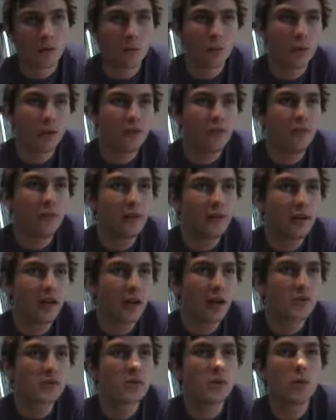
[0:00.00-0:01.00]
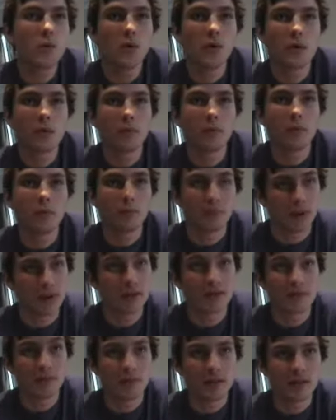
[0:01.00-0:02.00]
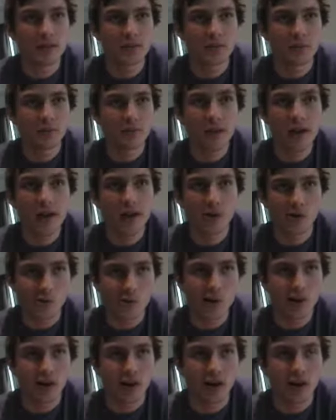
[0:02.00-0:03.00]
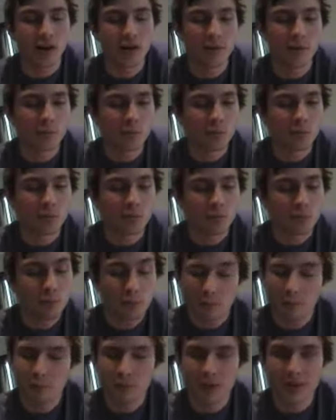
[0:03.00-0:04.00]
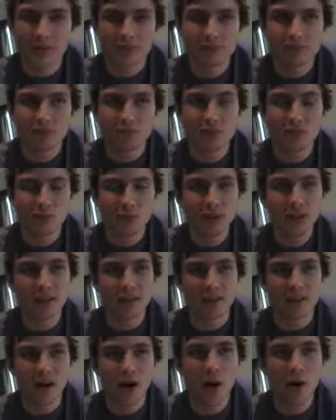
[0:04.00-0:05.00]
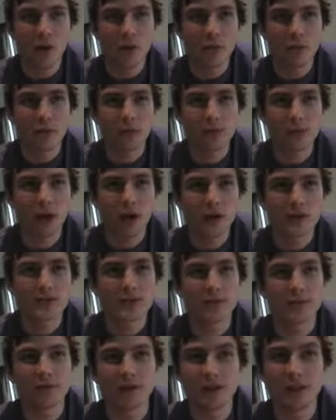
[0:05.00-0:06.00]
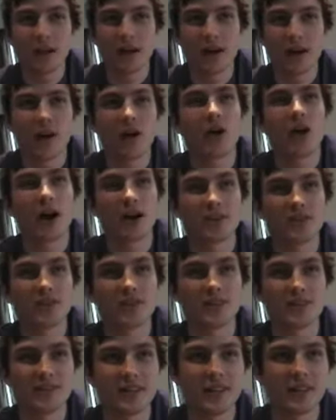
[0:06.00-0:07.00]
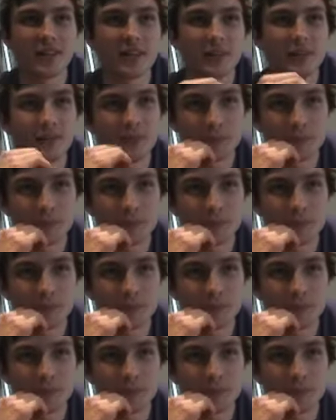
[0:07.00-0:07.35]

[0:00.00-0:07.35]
Well, they feed cows corn because it makes them fatter quicker. But really, all of the cows in the feedlot are actually sick.